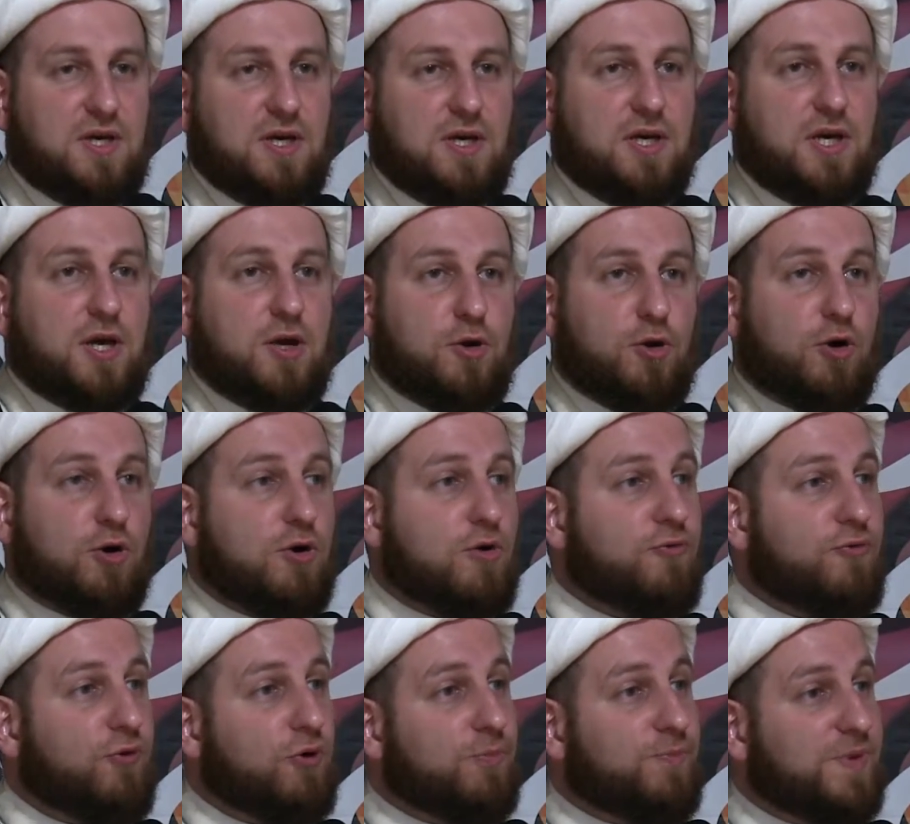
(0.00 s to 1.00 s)
in order
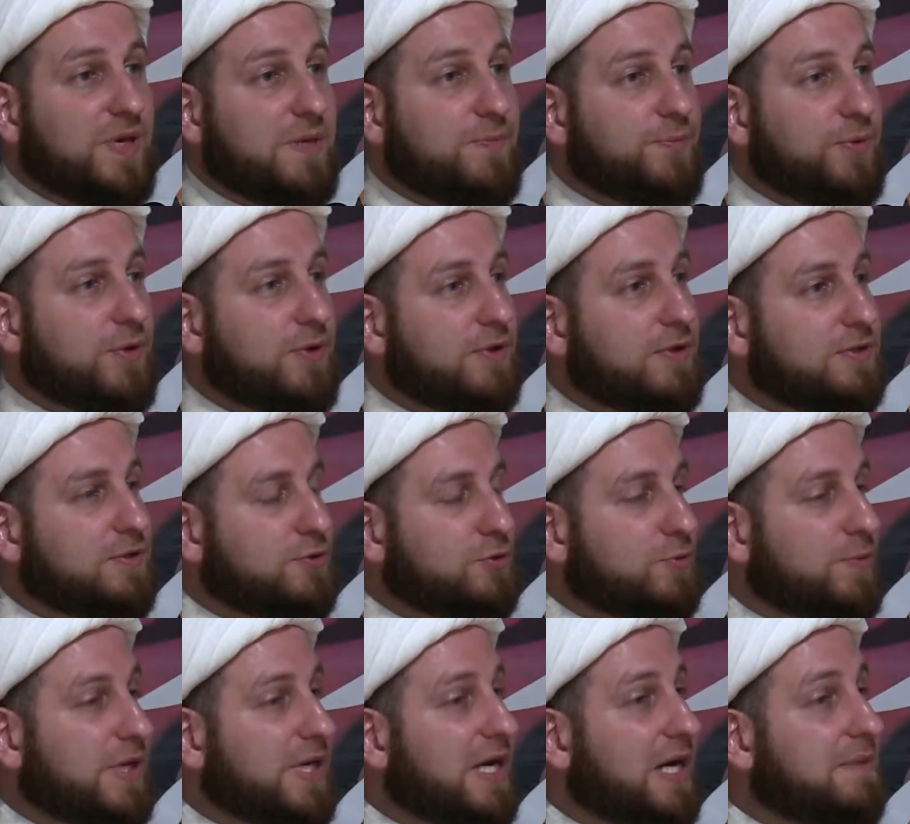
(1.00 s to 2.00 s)
for people to
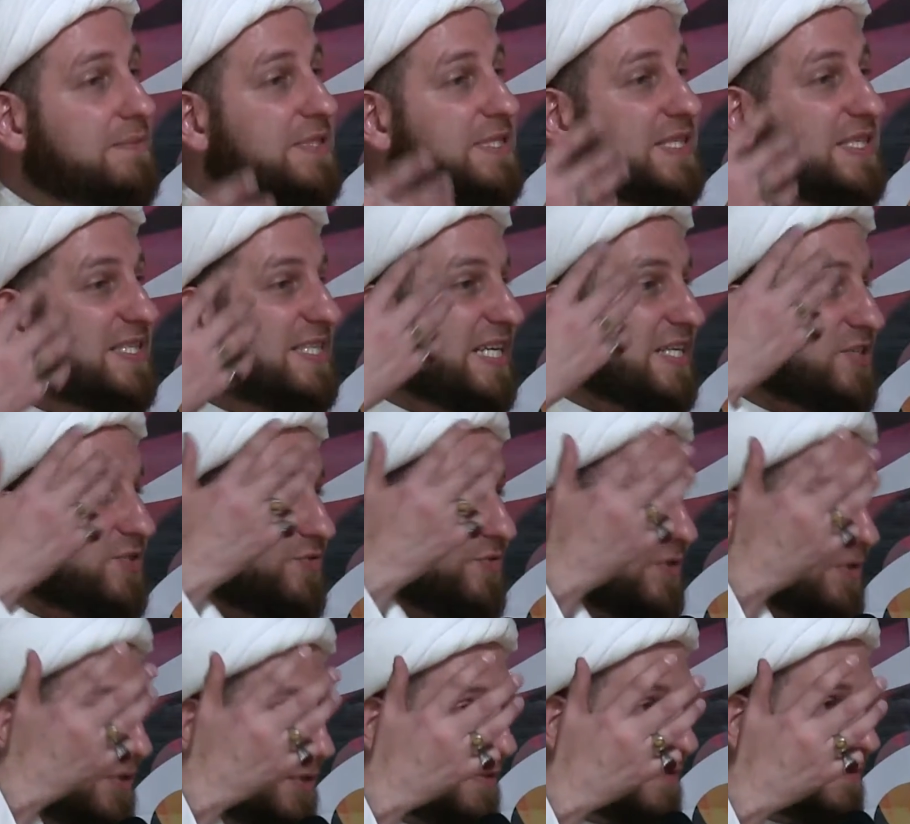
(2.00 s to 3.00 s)
become successful.